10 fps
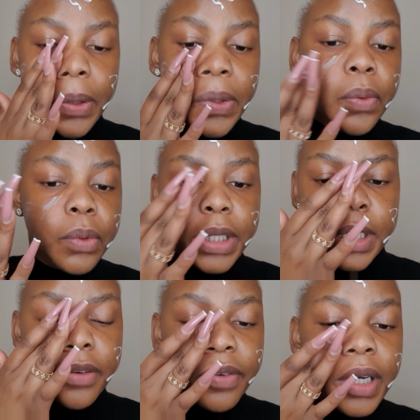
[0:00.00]
you would
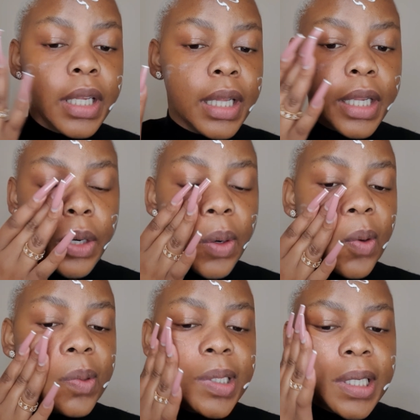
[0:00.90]
definitely
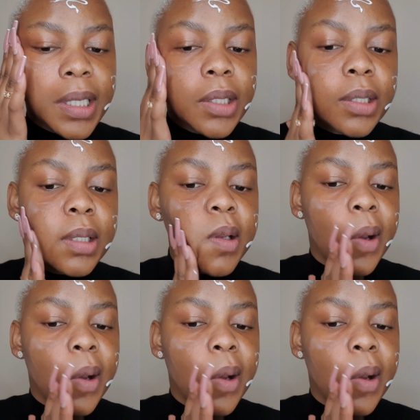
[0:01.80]
notice